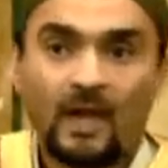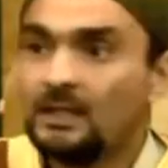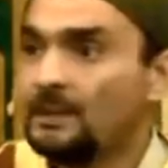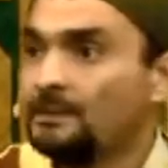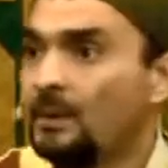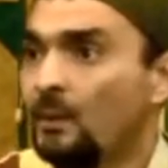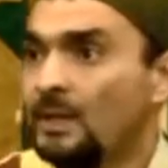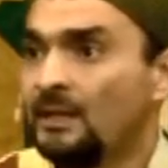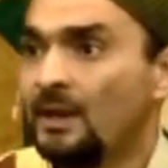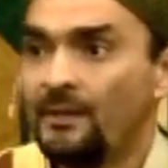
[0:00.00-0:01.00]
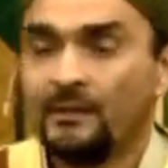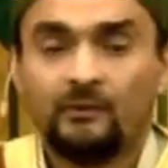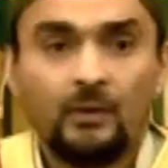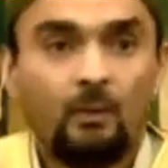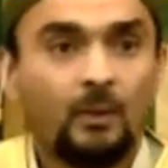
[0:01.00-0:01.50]
Khalid ibn al-Walid and others,
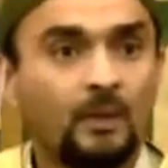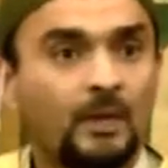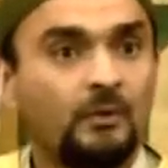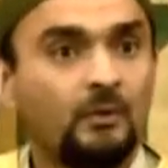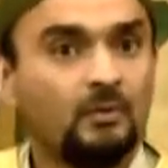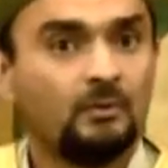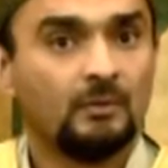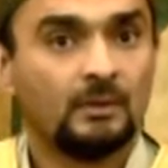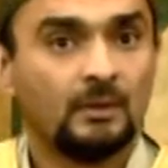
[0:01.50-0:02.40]
you know, what are we going to do?